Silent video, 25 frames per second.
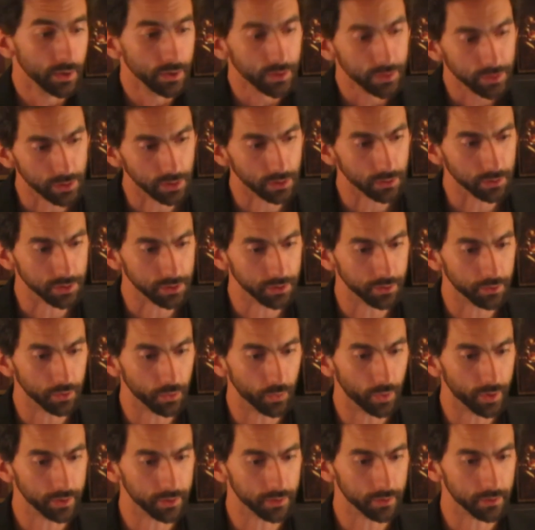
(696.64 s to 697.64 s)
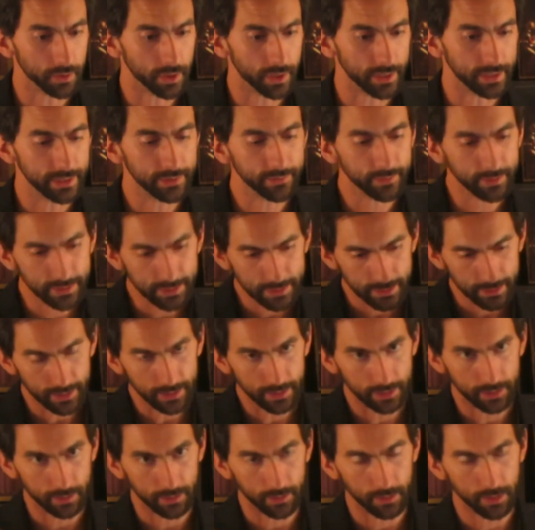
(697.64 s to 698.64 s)
So it's little wonder that even
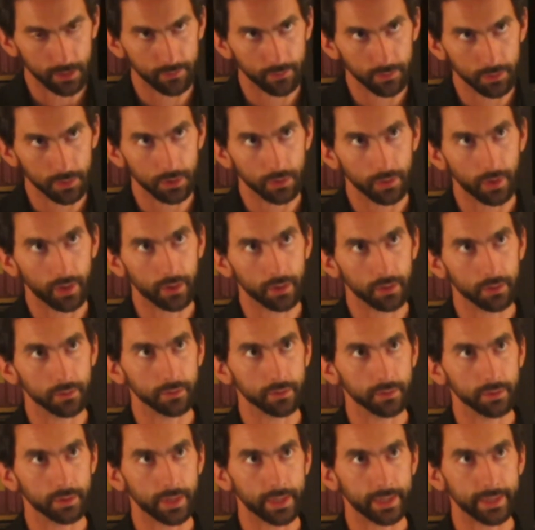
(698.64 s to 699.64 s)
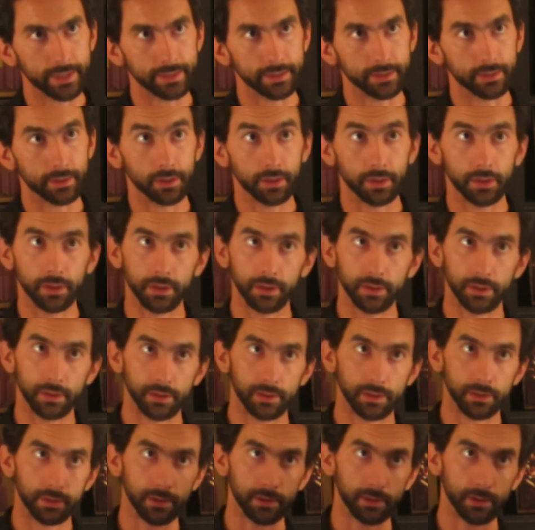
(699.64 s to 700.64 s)
today, even though Ireland has
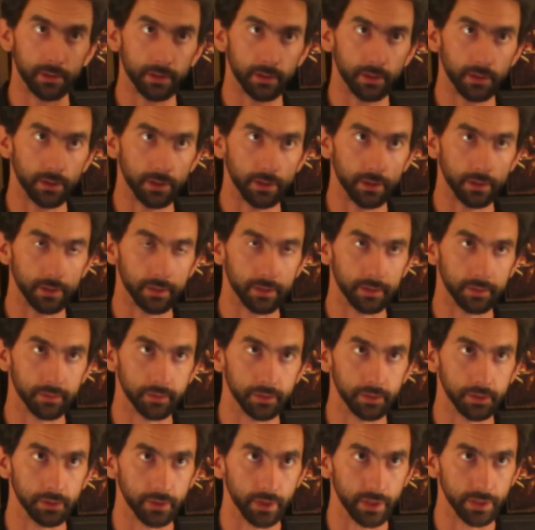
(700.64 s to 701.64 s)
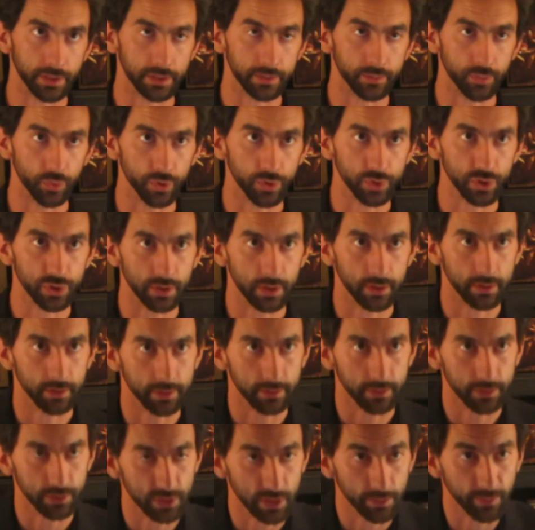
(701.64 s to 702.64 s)
legalized abortion, I
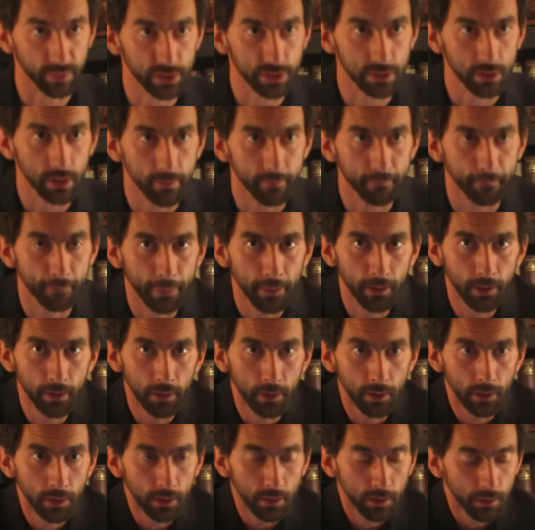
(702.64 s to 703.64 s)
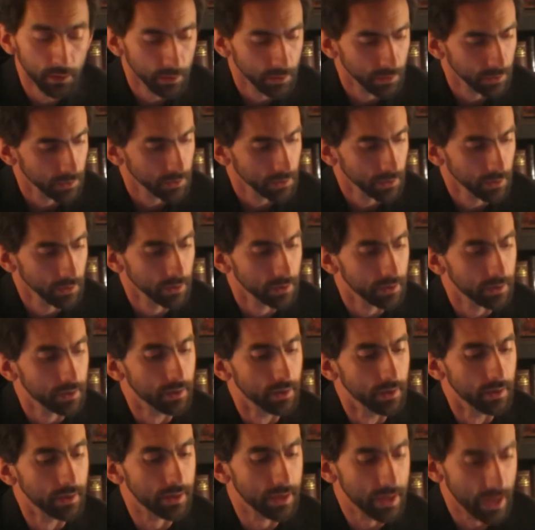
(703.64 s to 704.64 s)
think to some extent,
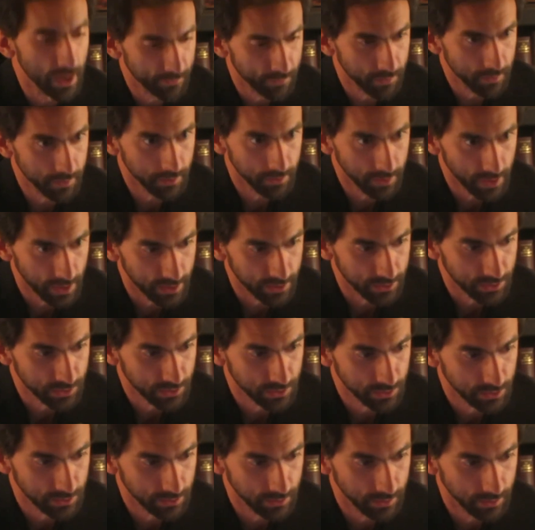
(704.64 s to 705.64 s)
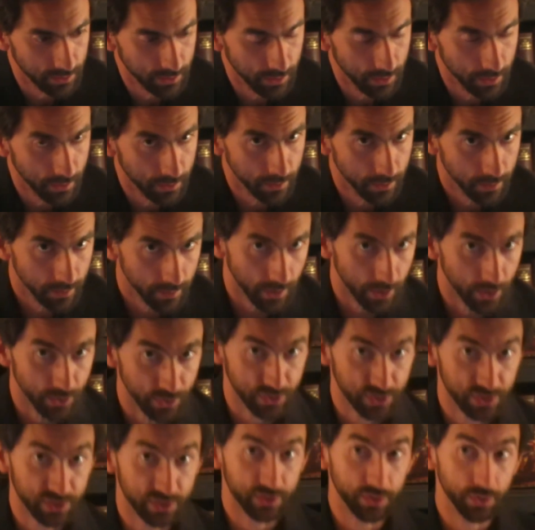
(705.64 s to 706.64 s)
nevertheless, they are
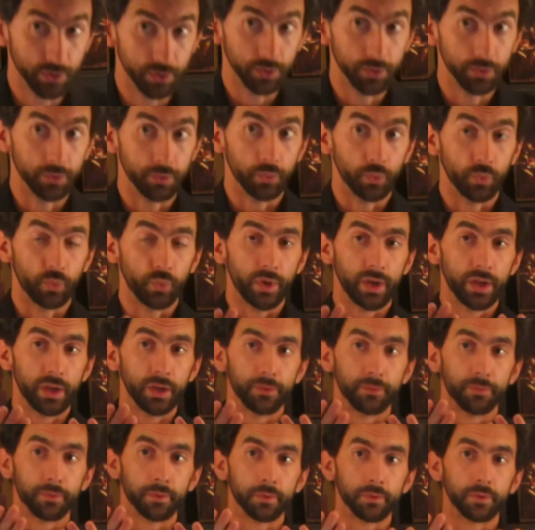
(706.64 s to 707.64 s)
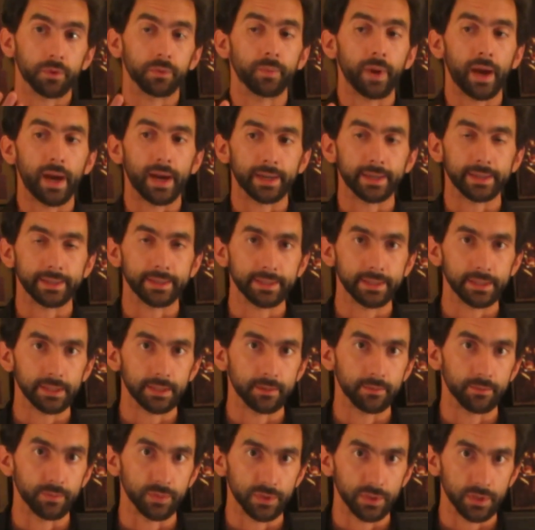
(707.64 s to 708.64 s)
still way further back, it
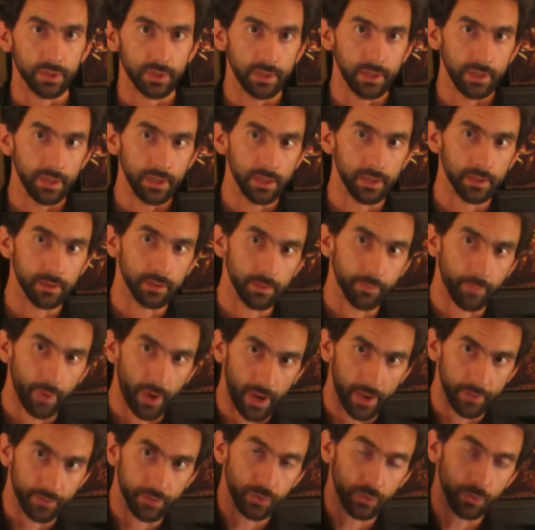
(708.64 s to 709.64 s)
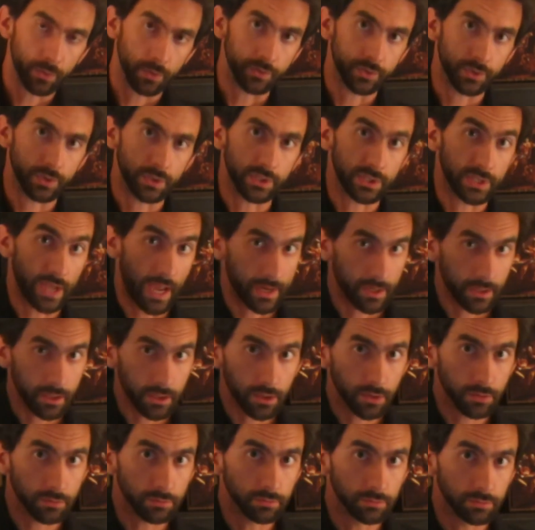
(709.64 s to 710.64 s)
seems, in the path towards
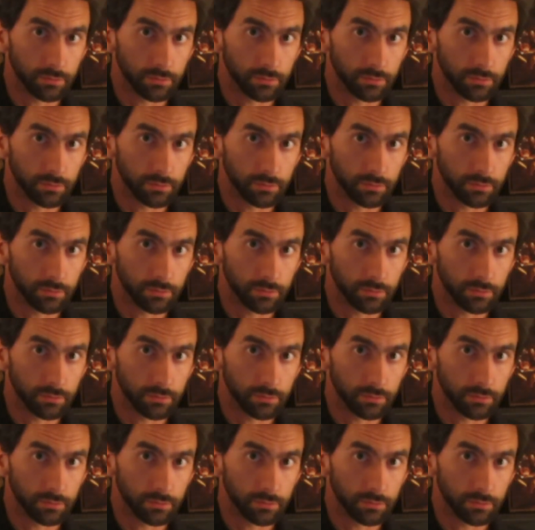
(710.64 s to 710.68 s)
insanity